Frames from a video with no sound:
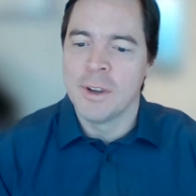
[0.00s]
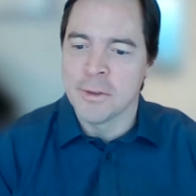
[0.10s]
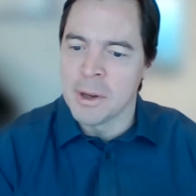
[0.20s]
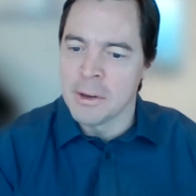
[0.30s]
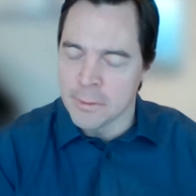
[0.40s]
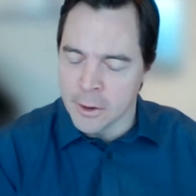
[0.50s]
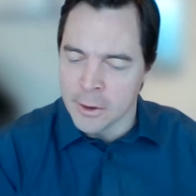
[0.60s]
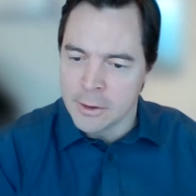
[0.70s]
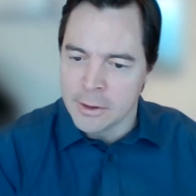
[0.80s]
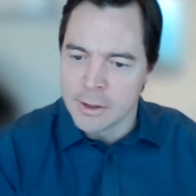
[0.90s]
of it from
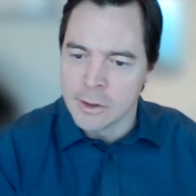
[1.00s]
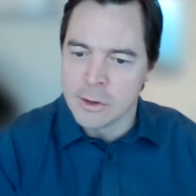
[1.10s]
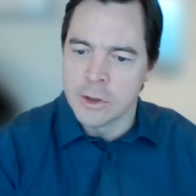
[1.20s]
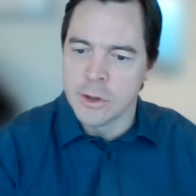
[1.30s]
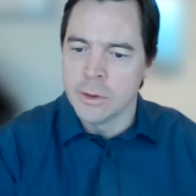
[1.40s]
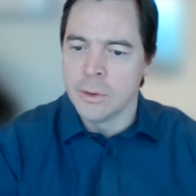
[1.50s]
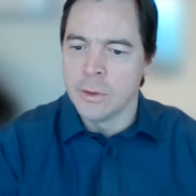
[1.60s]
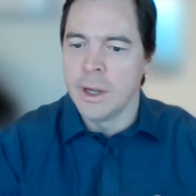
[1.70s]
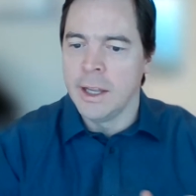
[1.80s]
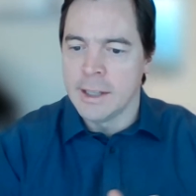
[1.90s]
inferred
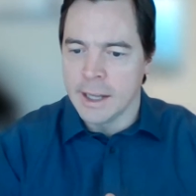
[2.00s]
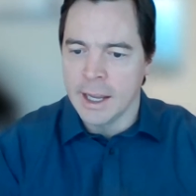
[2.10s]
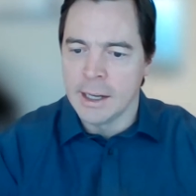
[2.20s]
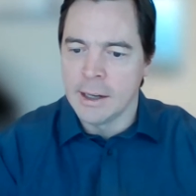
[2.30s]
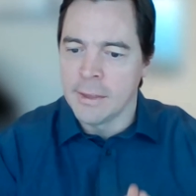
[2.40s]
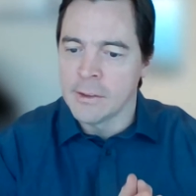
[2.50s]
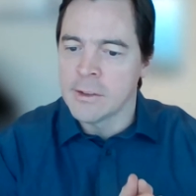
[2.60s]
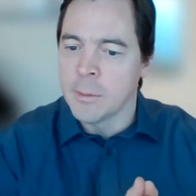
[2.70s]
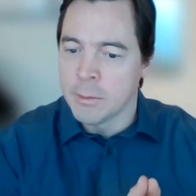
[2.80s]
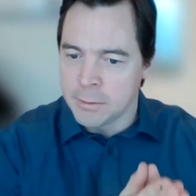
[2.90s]
to indicated, and then
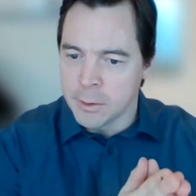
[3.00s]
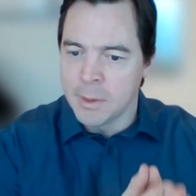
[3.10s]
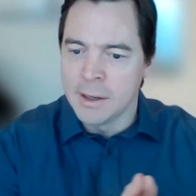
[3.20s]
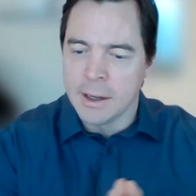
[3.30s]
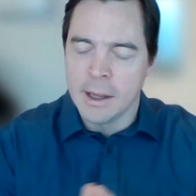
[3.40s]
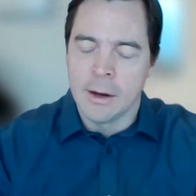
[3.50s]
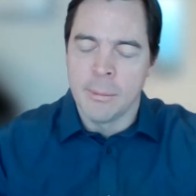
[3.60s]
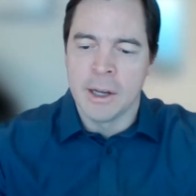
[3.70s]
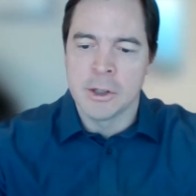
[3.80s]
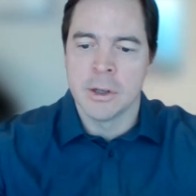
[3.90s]
some of it from indicated
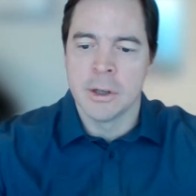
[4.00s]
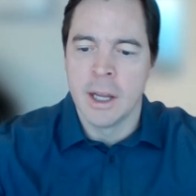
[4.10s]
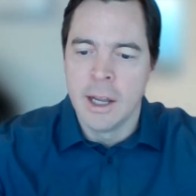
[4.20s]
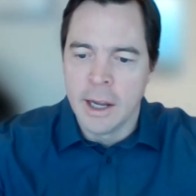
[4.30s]
to measured.